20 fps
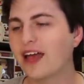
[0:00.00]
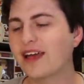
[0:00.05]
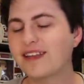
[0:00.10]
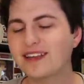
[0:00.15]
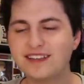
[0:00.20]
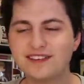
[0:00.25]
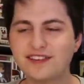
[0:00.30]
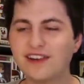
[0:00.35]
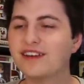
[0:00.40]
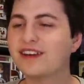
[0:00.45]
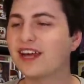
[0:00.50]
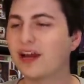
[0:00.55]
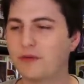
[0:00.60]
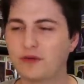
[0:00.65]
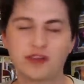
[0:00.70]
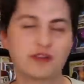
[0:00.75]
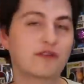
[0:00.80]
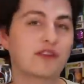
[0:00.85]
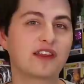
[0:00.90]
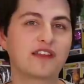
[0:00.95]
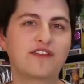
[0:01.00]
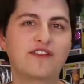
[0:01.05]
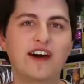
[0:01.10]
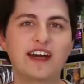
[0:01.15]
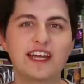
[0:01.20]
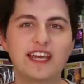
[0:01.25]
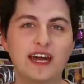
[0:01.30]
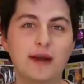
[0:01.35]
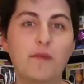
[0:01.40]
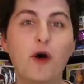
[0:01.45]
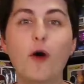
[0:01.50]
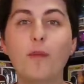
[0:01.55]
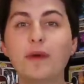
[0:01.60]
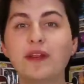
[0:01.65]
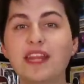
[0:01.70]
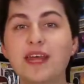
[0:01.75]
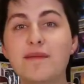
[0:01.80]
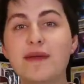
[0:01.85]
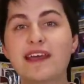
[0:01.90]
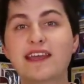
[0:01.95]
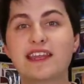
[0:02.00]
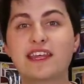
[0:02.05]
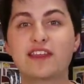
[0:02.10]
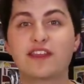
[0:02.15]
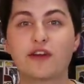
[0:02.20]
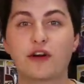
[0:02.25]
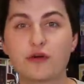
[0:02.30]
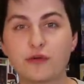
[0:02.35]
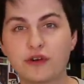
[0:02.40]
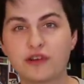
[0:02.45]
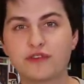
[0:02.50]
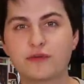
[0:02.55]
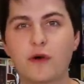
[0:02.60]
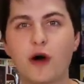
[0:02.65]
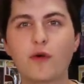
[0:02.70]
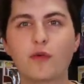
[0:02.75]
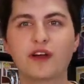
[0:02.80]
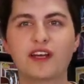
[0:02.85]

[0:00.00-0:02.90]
I think it's starting to get really, really funny, and I'm hoping they make the third one as well,